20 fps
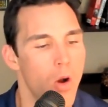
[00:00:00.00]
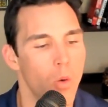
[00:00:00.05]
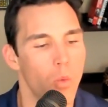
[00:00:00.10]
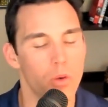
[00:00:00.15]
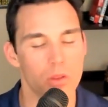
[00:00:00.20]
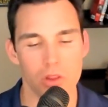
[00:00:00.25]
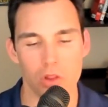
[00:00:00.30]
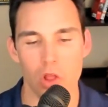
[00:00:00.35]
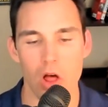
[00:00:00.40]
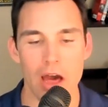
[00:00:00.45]

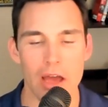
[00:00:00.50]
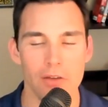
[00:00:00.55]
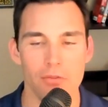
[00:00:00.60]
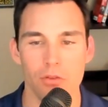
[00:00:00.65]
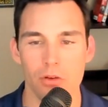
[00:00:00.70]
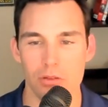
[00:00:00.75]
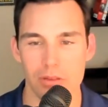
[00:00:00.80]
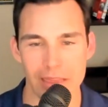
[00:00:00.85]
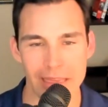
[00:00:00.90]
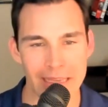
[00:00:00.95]
With a lot of
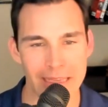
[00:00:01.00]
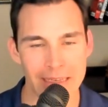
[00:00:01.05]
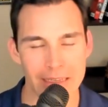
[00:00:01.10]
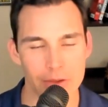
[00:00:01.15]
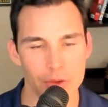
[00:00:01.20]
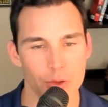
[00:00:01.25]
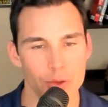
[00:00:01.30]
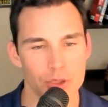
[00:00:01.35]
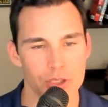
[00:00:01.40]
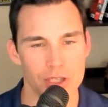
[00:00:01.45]
our land
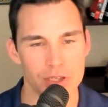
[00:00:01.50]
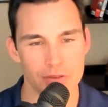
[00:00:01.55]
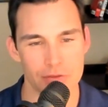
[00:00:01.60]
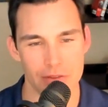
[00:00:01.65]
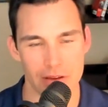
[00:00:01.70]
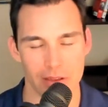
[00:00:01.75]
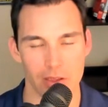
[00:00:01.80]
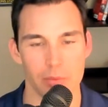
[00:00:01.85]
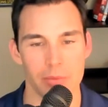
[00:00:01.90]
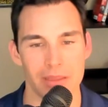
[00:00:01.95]
deals and
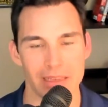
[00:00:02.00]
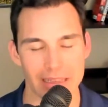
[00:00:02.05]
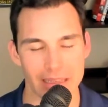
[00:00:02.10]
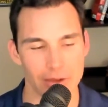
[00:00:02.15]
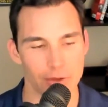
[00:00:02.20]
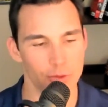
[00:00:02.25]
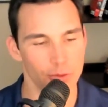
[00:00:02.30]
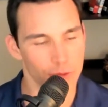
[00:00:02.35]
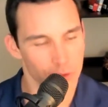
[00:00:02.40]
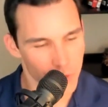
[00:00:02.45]
development
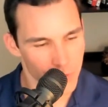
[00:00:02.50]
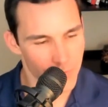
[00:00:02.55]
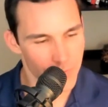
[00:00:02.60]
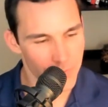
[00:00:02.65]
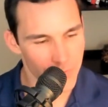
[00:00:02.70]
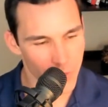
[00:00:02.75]
deals,